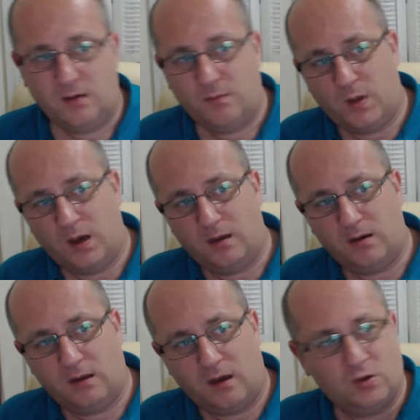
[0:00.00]
but
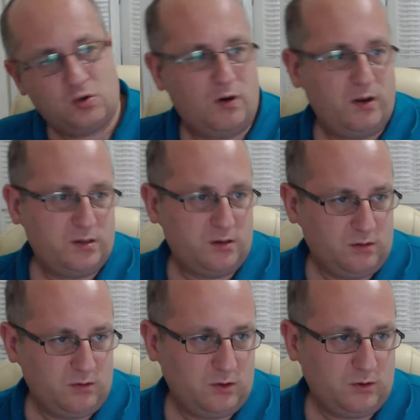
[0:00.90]
I try
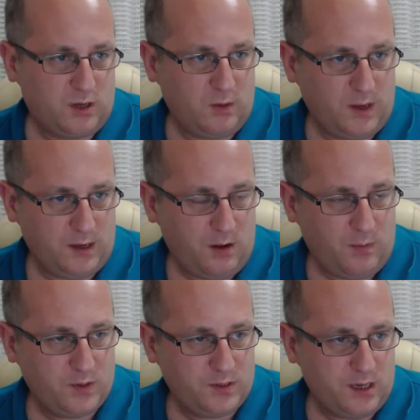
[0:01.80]
to do the complete
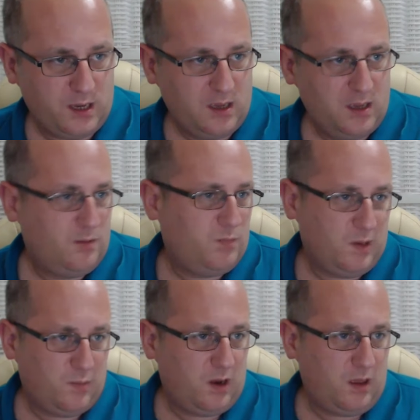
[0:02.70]
opposite:
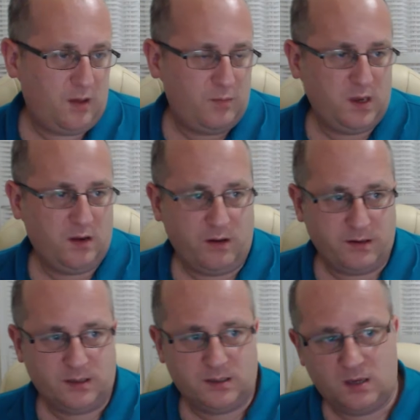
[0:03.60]
be polite, be
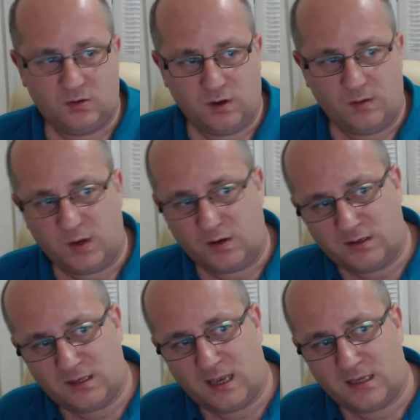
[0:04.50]
nice, etc.
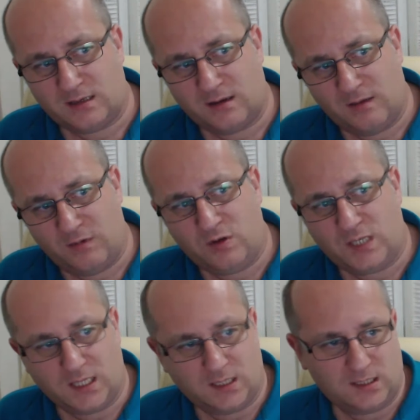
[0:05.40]
Because that's if you
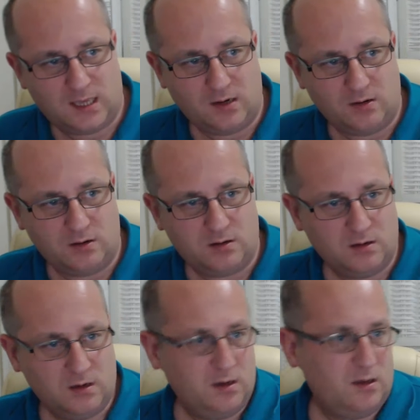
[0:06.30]
set the standard,
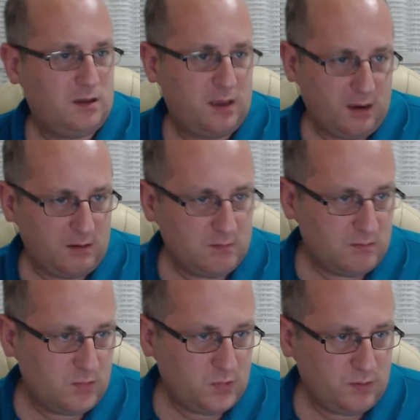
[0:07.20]
then
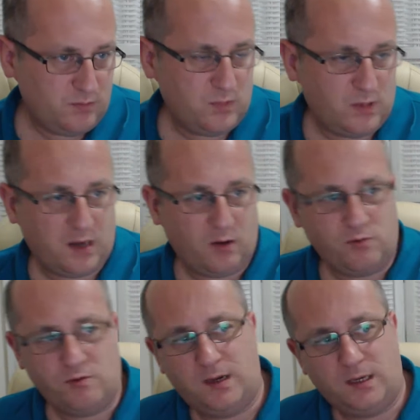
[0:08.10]
that
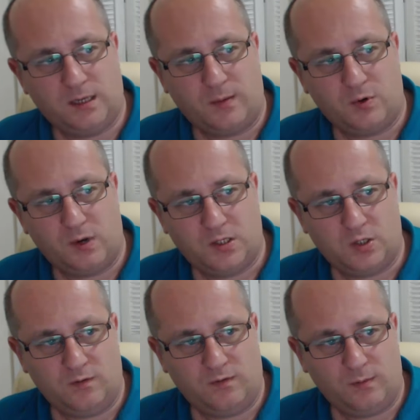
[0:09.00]
already separates
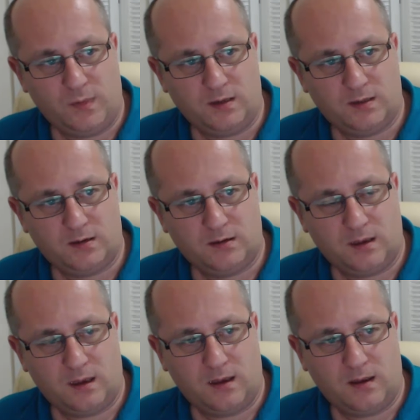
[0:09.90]
you from this
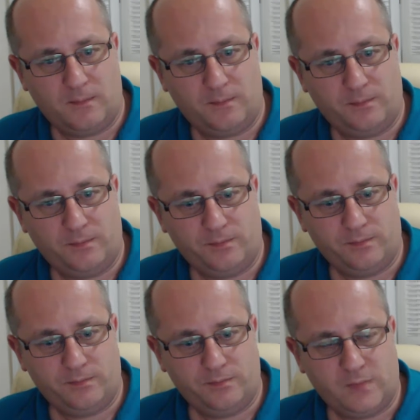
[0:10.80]
um,
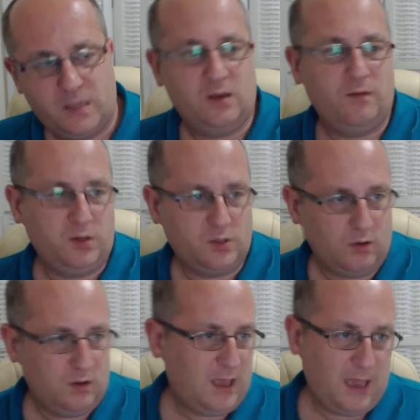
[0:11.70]

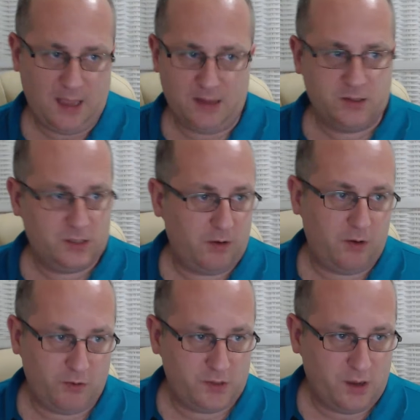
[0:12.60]
individual and
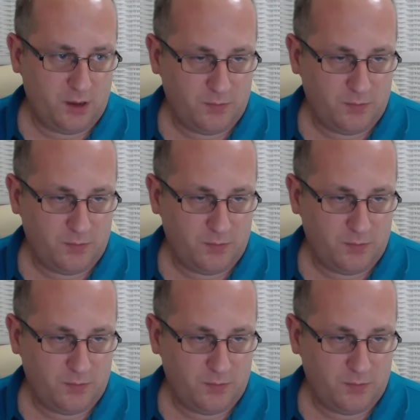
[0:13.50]
stereotype